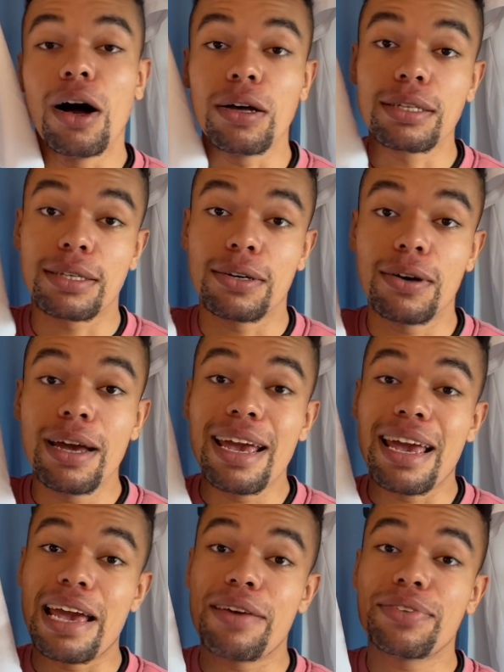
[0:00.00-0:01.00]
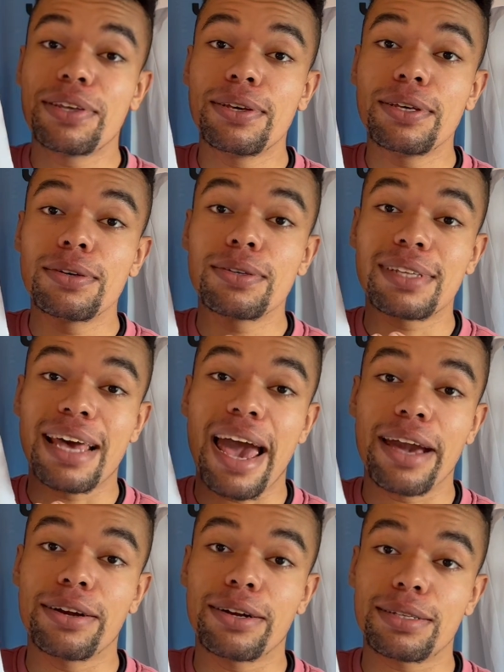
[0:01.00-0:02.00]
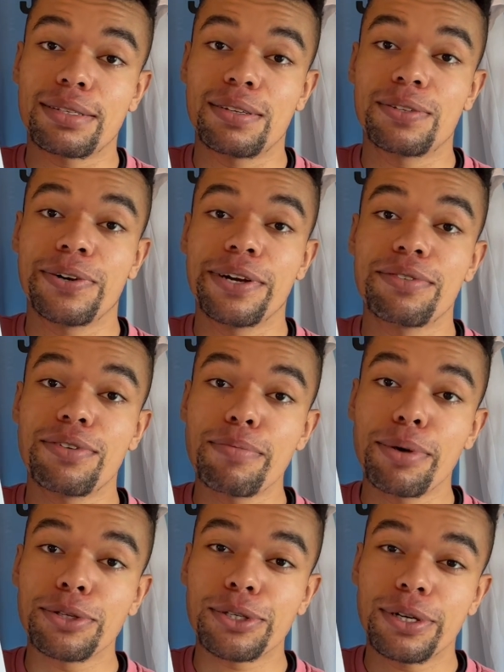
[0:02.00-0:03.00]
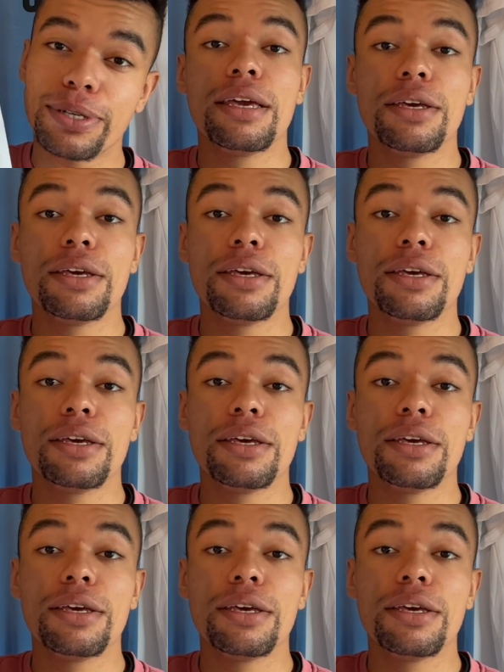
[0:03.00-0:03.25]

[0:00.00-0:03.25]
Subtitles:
Also, if you use hangers to store your football shirts,